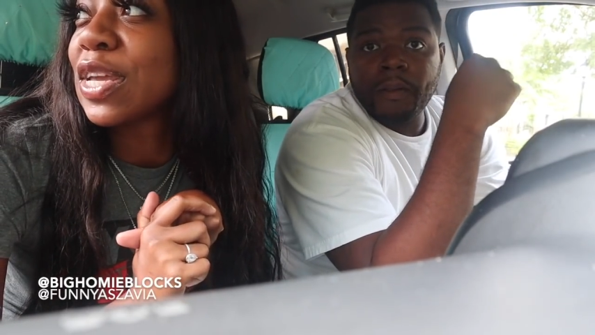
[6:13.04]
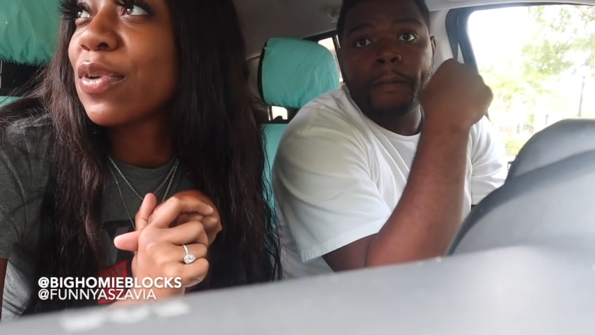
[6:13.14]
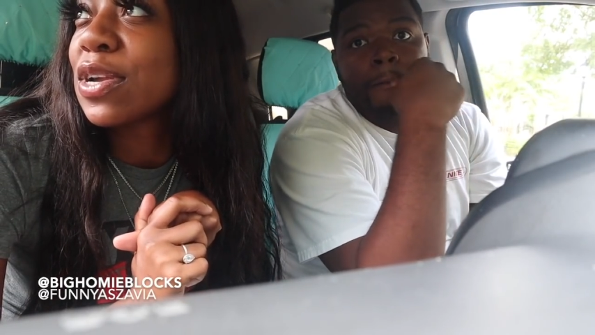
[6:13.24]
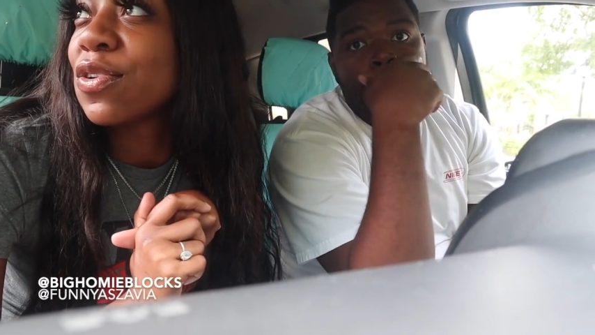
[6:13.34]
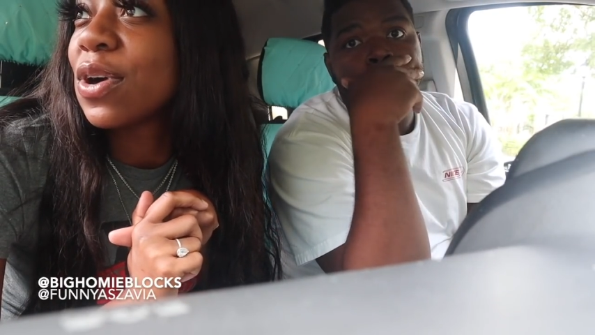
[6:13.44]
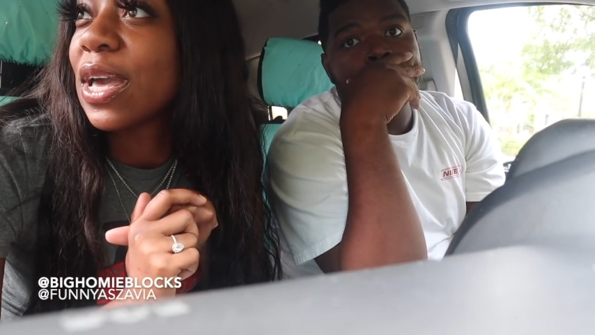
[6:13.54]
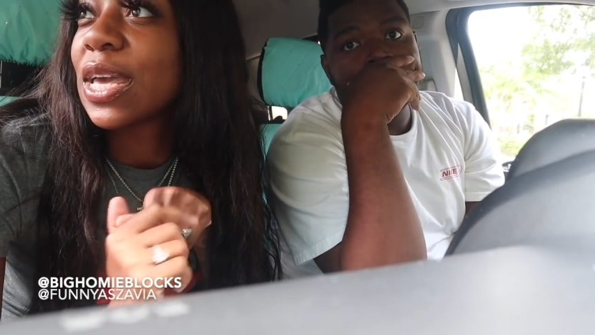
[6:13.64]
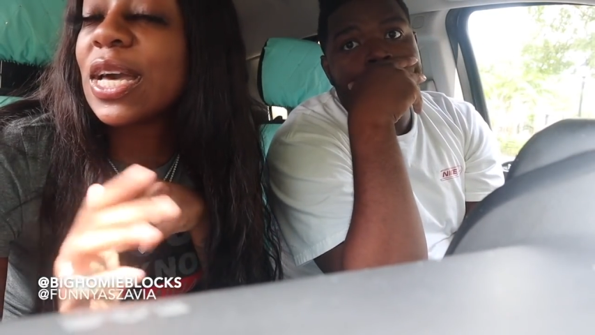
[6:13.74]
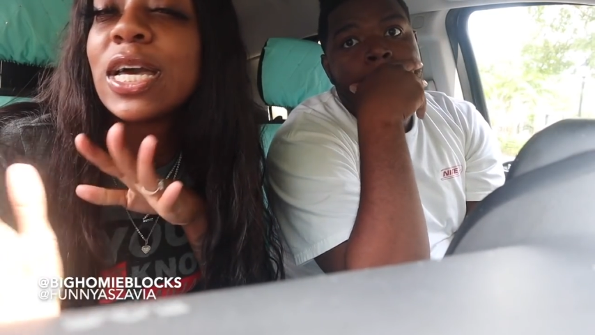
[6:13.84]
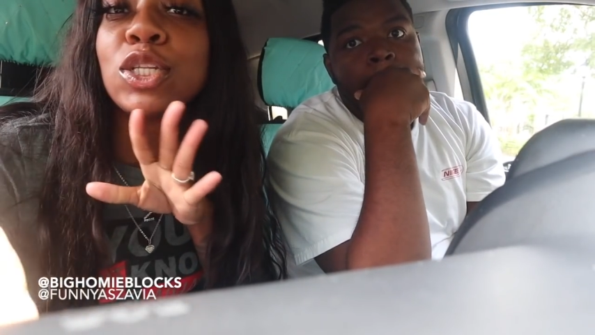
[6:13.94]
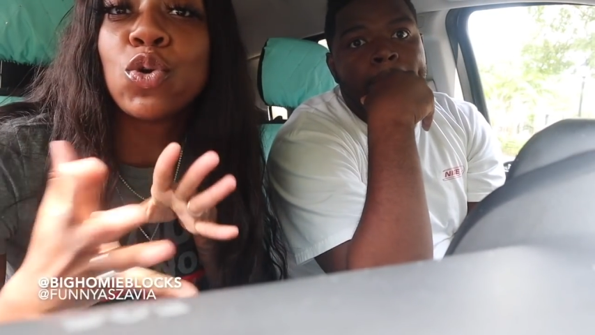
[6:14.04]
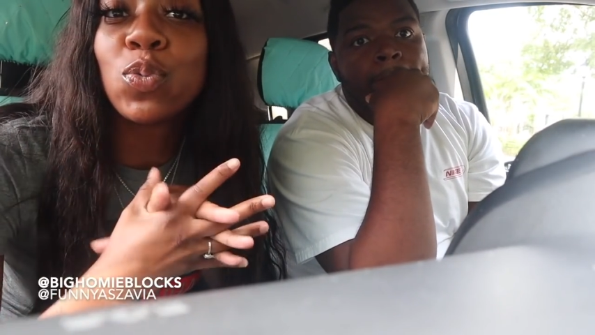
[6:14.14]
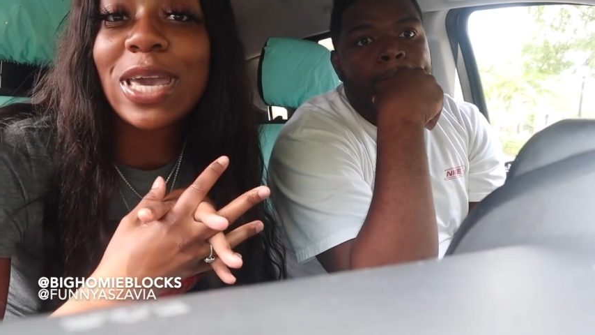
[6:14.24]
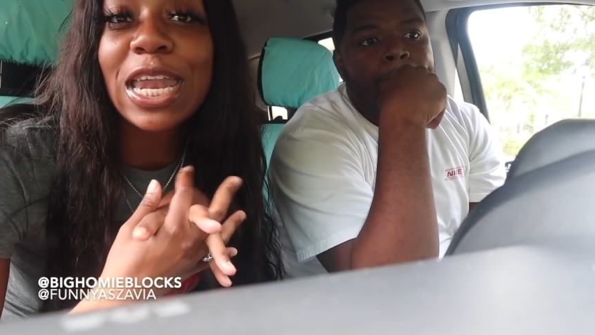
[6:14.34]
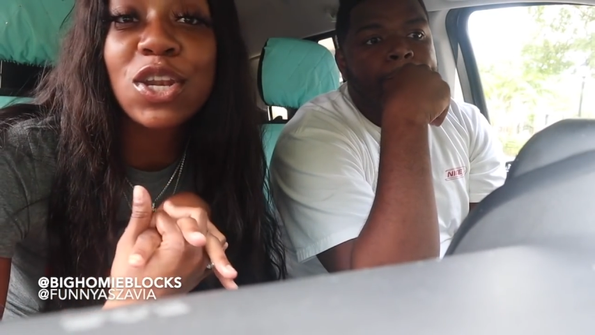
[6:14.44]
Speaker 1: finna go and go in here and do what we
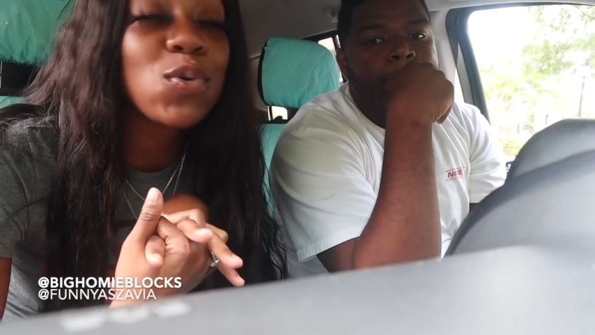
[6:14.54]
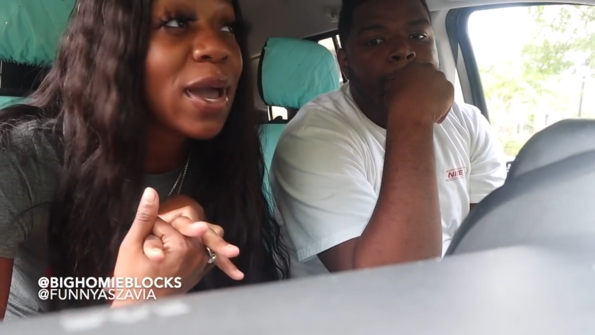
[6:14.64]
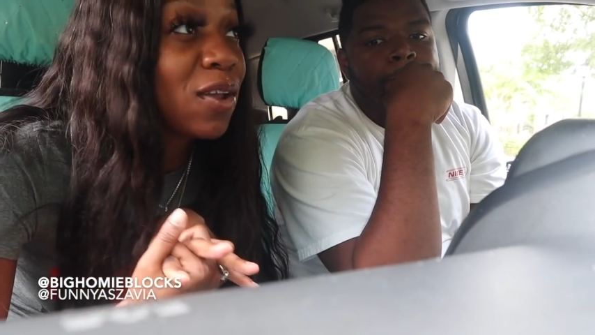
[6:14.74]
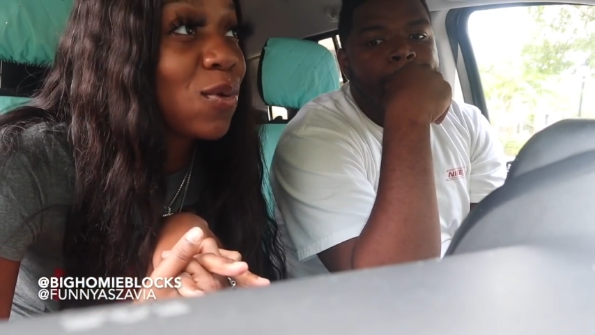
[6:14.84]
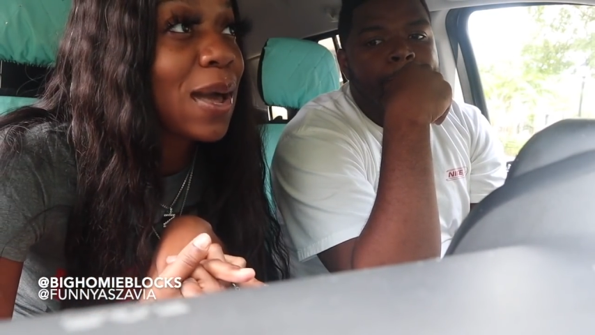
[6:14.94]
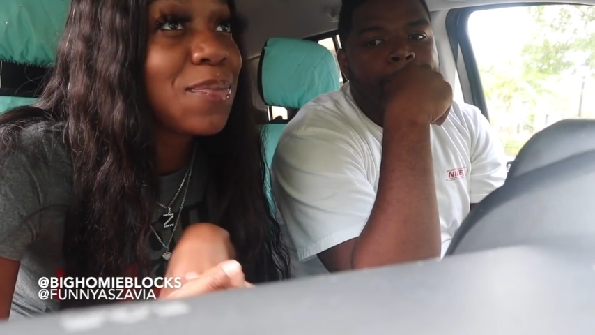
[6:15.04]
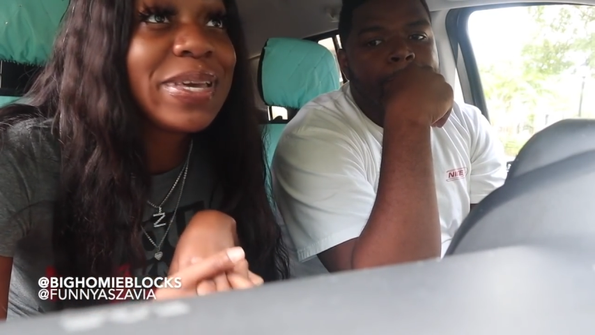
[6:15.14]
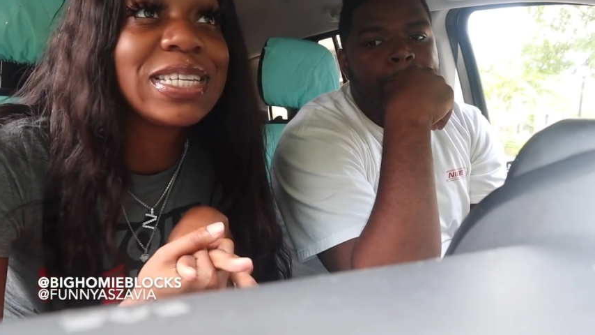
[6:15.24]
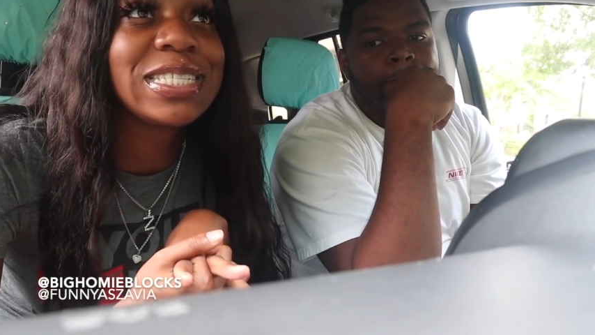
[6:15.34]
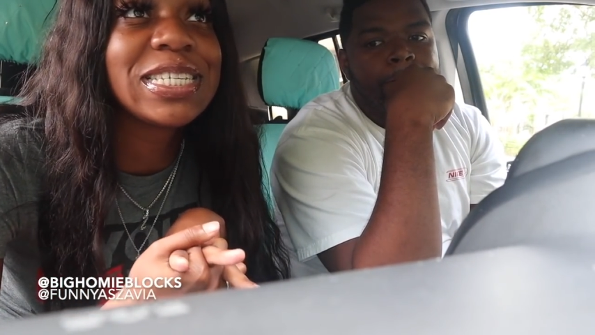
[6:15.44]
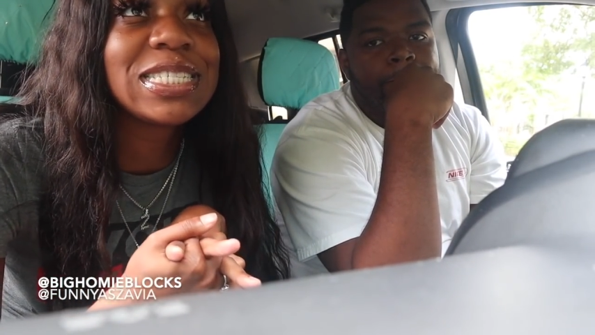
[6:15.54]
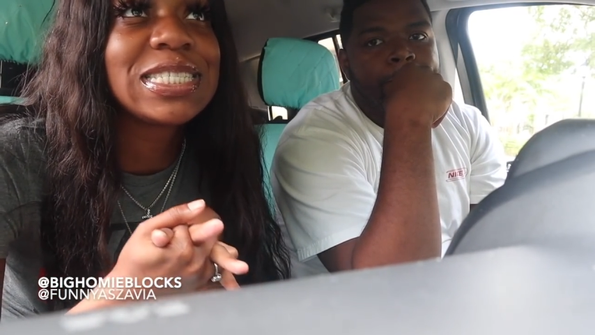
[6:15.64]
gotta do, handle our business.